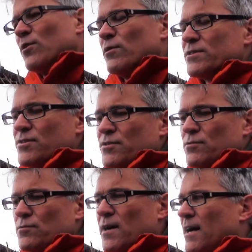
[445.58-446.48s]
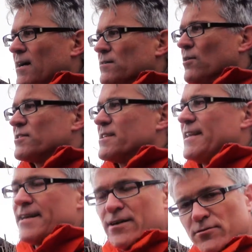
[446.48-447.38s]
going to launch
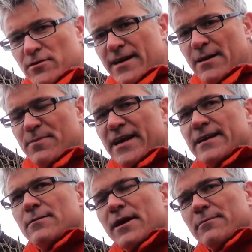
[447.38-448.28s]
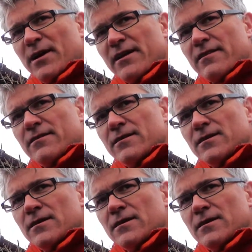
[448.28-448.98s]
an Indiegogo campaign in about a month.